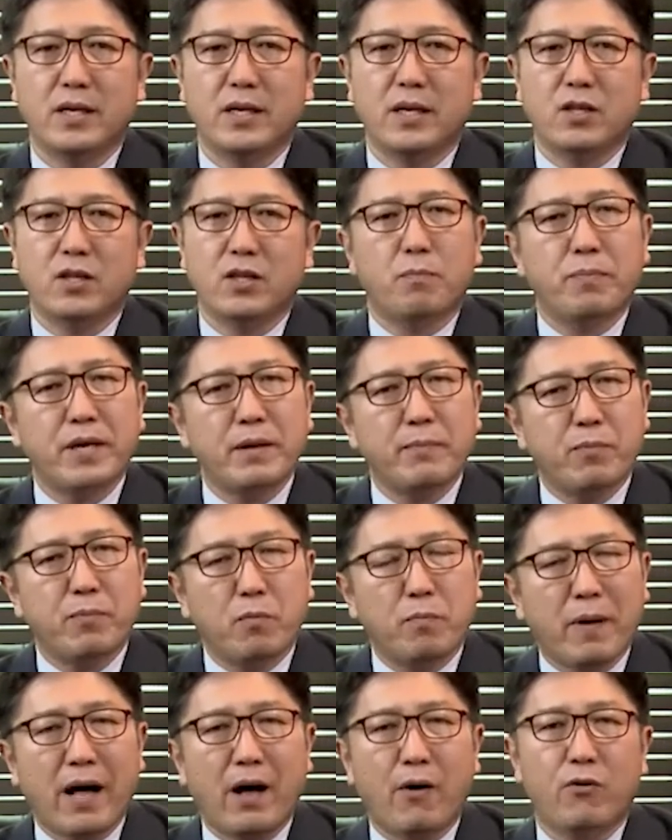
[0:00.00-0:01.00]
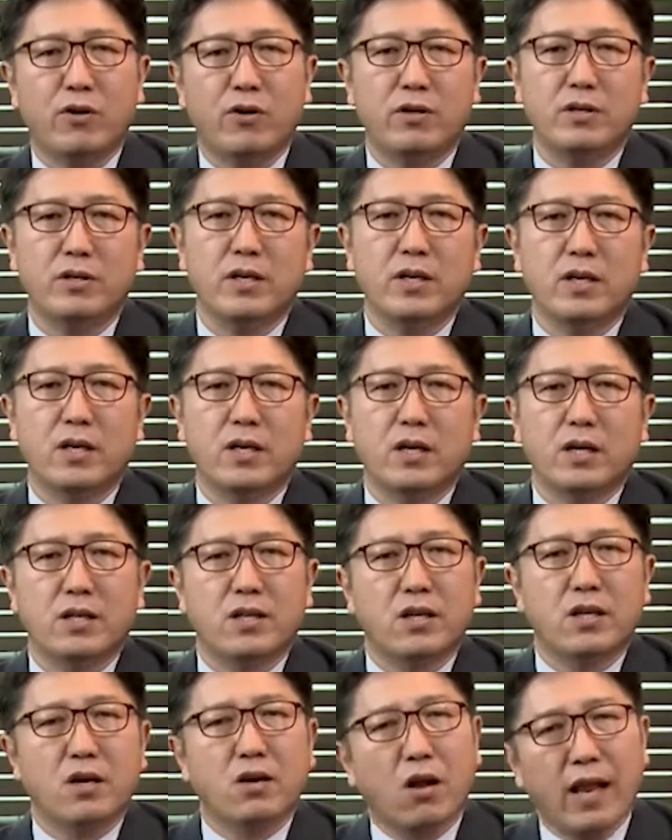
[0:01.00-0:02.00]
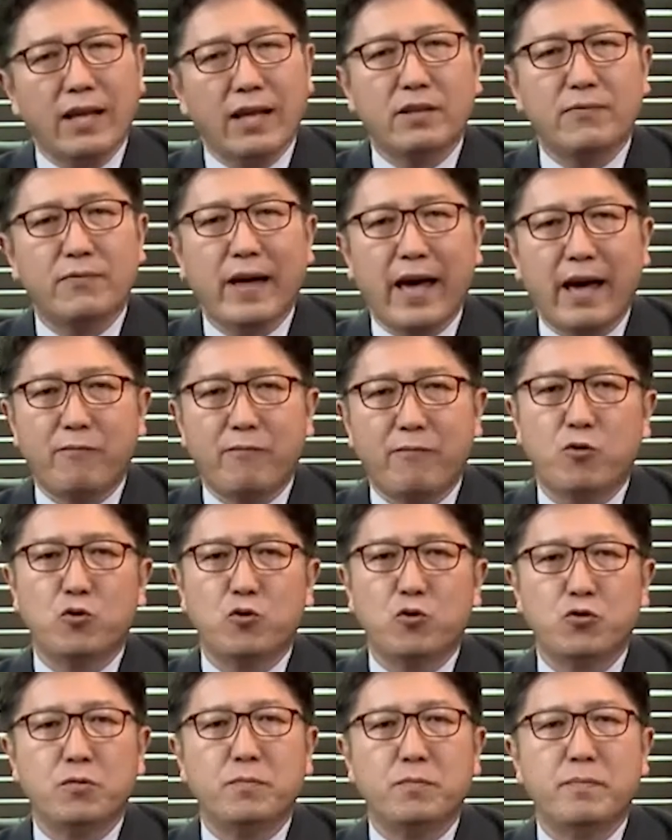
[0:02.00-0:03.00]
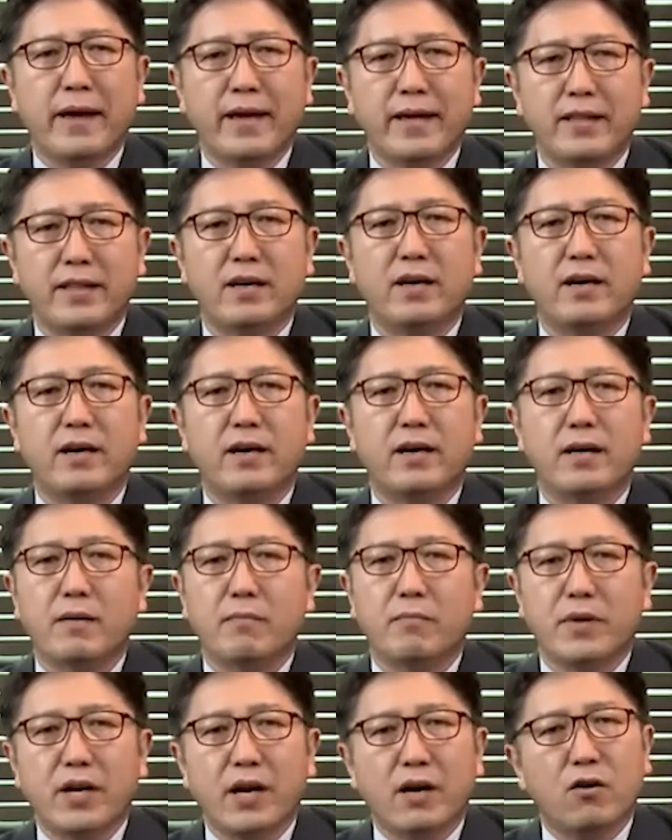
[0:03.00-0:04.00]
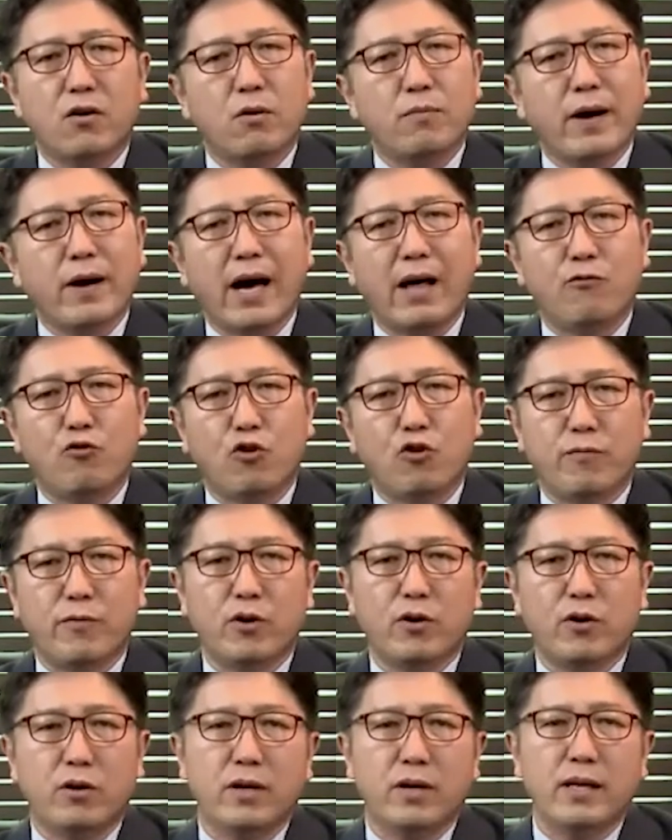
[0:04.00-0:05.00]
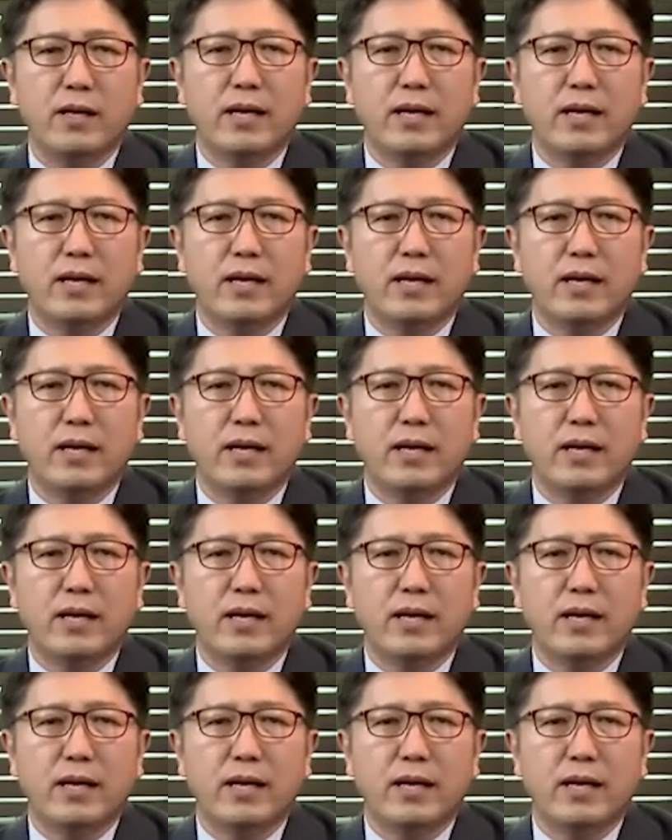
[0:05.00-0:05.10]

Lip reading: The people power, the collective effort to make the miracle of Han River